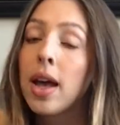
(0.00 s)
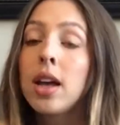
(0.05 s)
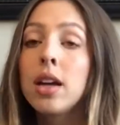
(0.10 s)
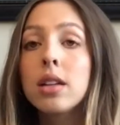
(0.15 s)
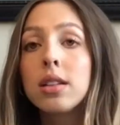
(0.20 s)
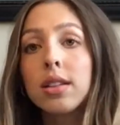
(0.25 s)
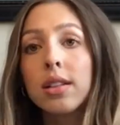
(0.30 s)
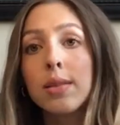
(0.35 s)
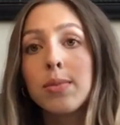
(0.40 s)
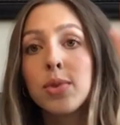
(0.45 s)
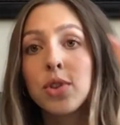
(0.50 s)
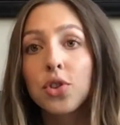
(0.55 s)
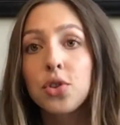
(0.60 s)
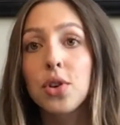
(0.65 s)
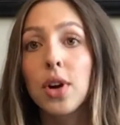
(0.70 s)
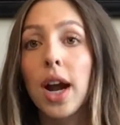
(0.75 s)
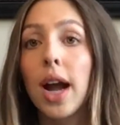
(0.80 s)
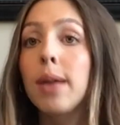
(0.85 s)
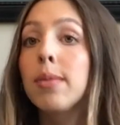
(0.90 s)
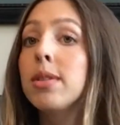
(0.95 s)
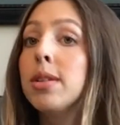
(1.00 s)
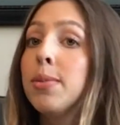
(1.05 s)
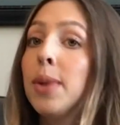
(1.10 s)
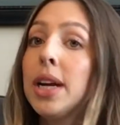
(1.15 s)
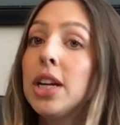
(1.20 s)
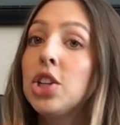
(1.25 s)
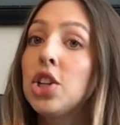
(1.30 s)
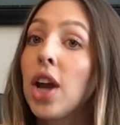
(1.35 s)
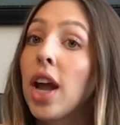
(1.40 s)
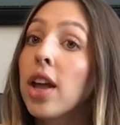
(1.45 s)
subscribe to my
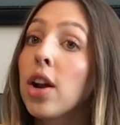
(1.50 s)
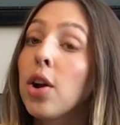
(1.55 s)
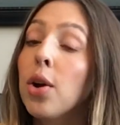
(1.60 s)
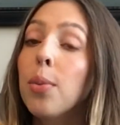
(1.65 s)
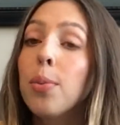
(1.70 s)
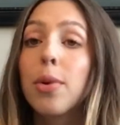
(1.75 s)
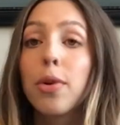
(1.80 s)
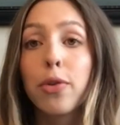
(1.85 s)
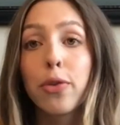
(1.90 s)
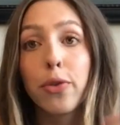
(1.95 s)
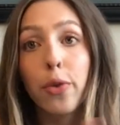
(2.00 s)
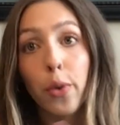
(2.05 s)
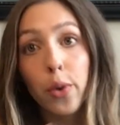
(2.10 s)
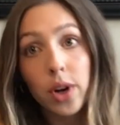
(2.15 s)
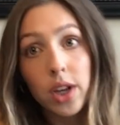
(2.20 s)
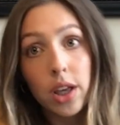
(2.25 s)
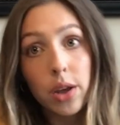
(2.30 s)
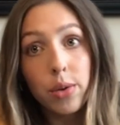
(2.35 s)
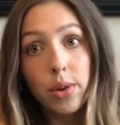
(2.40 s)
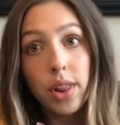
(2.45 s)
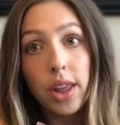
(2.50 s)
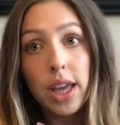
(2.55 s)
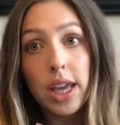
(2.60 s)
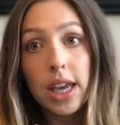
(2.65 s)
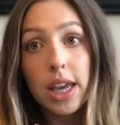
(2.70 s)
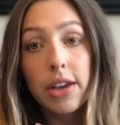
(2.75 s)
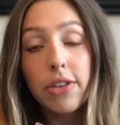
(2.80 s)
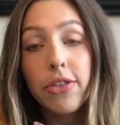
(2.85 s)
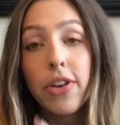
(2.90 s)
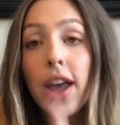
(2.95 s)
channel before you
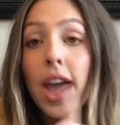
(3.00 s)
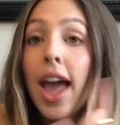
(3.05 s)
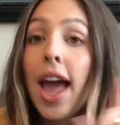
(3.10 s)
leave,